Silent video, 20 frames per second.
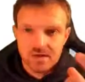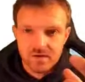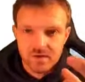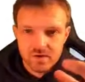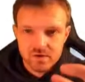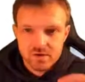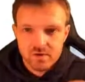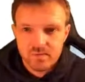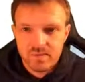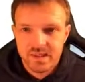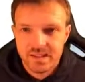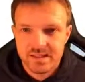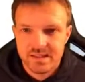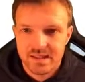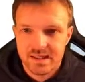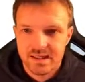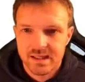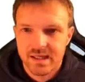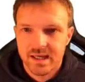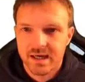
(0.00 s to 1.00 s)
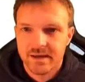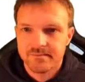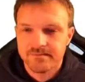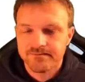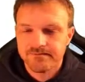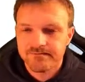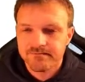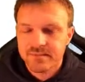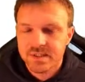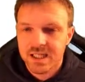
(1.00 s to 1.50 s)
and those will be the
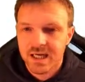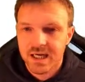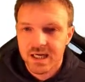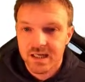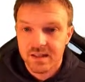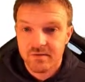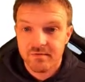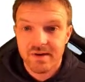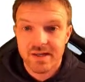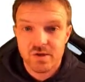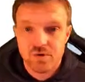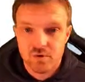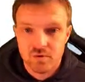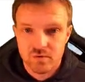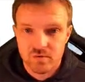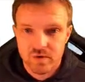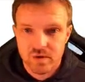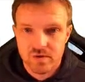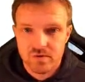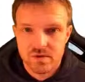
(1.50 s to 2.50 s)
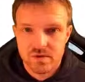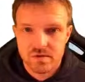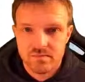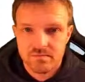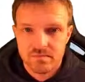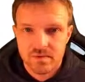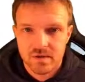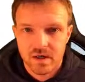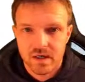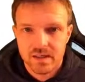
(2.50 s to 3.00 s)
ventral roots.
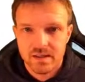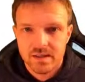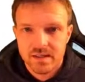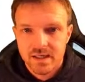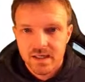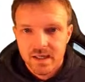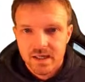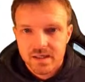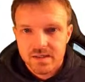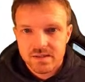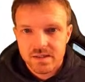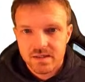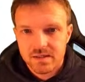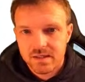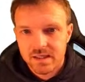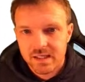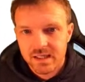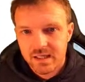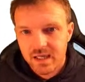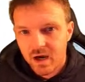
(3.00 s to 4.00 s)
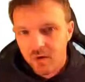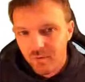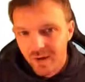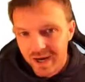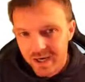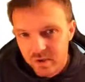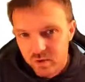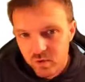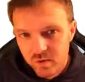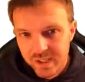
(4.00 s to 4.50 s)
Right, so the
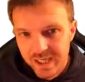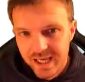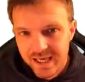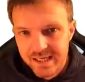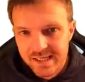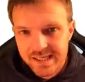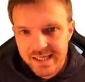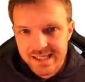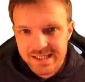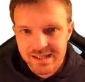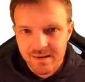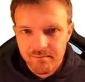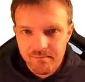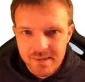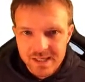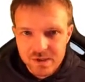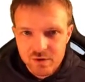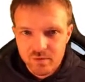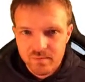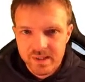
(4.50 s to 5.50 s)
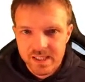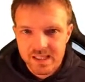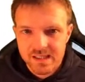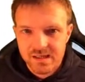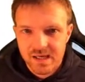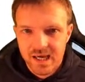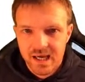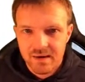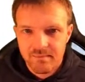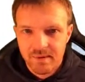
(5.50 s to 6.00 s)
arachnoid layer is the middle
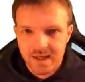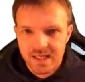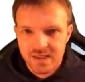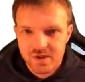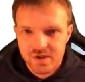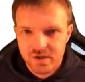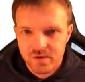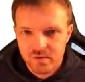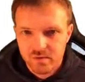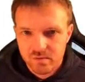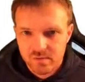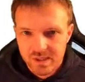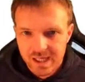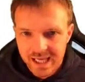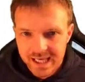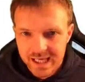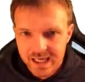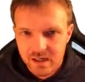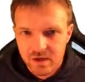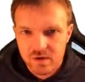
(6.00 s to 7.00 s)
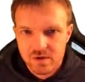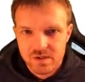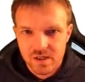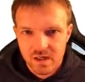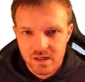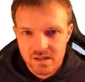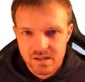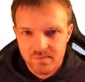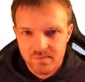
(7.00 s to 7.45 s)
meningeal layer, looks like a